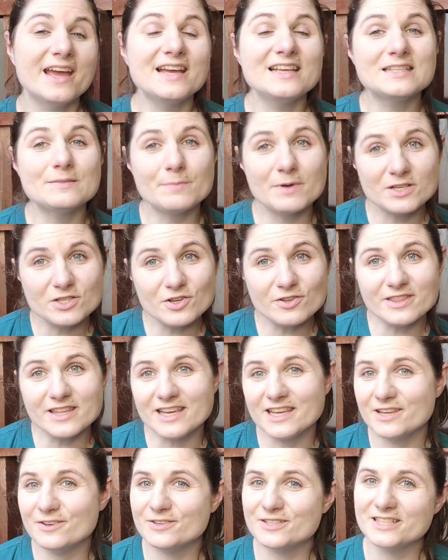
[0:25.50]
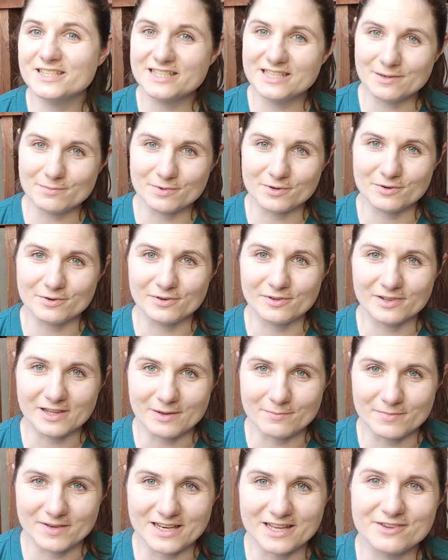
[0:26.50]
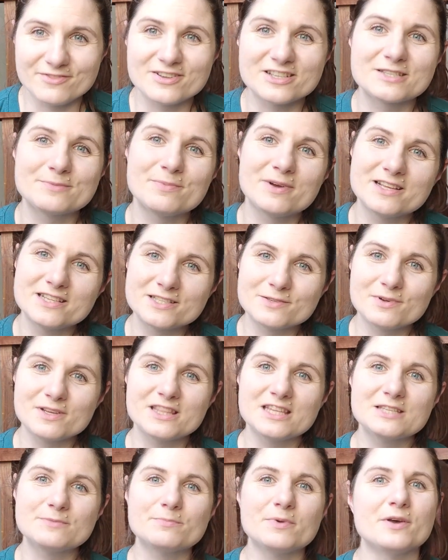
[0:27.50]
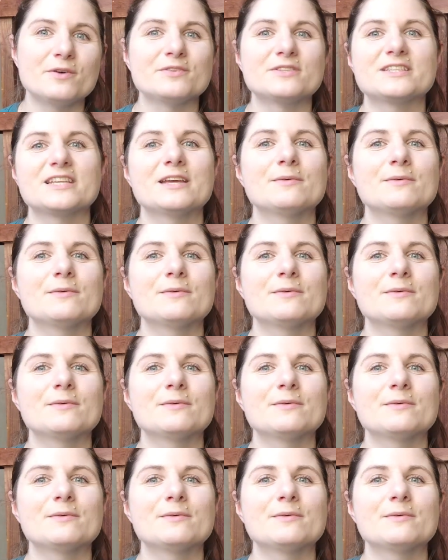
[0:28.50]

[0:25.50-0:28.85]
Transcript: A special thank you to Timberdoodle Company for sponsoring this post